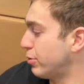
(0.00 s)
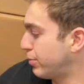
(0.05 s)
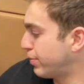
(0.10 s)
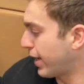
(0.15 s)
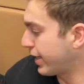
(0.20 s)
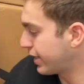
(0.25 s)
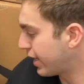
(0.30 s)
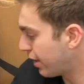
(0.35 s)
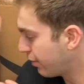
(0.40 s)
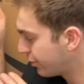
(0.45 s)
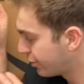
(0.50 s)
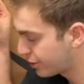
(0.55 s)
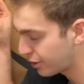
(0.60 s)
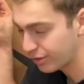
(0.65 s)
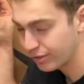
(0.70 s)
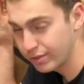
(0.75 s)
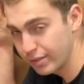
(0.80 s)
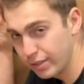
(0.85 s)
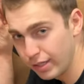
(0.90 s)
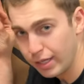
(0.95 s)
spec it out with
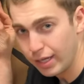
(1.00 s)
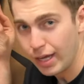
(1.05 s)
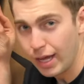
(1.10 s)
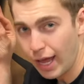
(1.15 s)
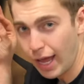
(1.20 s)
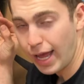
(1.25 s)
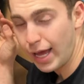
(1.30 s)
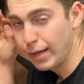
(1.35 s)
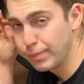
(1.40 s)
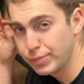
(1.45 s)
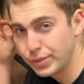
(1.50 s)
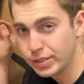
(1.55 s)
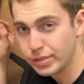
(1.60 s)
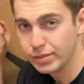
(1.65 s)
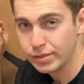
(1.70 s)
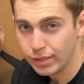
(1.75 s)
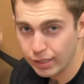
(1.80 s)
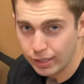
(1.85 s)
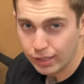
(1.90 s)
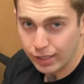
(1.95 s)
certain amps
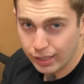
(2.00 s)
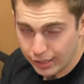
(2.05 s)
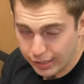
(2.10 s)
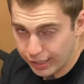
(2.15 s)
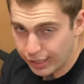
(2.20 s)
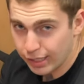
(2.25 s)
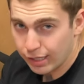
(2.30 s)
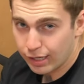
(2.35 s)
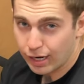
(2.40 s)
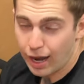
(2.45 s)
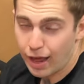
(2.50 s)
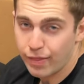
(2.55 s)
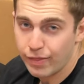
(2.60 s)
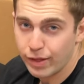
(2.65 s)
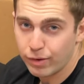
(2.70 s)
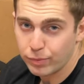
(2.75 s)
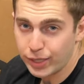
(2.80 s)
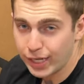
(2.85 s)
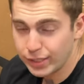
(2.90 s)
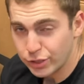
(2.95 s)
and gear. And
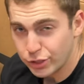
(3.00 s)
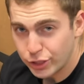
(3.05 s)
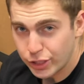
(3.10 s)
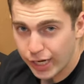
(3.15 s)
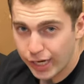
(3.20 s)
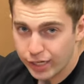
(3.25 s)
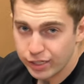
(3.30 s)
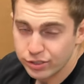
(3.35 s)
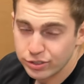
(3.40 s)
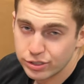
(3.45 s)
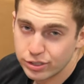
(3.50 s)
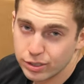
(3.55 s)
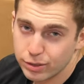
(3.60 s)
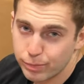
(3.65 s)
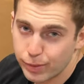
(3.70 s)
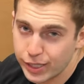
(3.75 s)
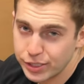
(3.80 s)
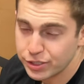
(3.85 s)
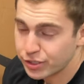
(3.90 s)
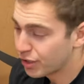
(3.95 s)
then we had to change
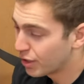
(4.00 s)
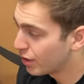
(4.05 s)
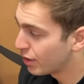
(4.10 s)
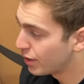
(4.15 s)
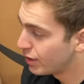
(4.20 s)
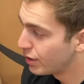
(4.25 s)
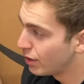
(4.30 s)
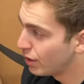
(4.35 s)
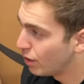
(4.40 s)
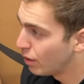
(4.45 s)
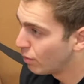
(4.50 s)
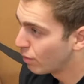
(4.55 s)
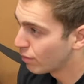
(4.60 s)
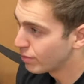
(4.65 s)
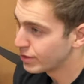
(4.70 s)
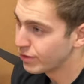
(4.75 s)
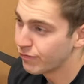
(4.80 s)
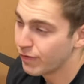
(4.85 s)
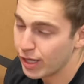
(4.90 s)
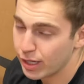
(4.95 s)
based on what
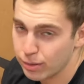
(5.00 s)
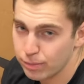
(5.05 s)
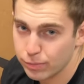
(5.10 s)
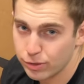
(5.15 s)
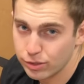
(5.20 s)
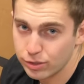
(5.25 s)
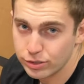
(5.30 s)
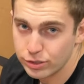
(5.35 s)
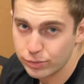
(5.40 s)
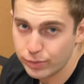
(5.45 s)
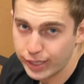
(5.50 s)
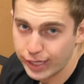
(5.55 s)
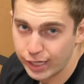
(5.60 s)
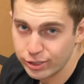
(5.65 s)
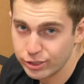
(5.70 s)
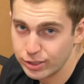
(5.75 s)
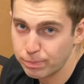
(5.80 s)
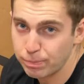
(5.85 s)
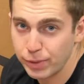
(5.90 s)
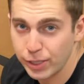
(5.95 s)
was available so we could
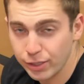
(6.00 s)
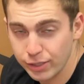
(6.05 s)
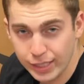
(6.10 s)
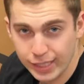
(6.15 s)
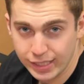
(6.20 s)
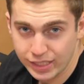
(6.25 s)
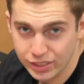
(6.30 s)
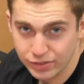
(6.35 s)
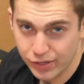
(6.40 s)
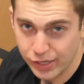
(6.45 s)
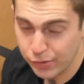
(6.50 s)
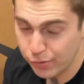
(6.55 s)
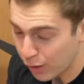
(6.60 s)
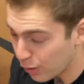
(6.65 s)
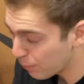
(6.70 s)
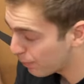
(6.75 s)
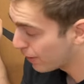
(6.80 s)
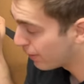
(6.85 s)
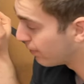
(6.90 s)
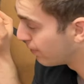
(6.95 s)
actually build and get this venue
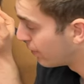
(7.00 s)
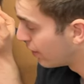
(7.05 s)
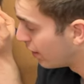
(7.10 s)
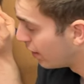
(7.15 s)
open.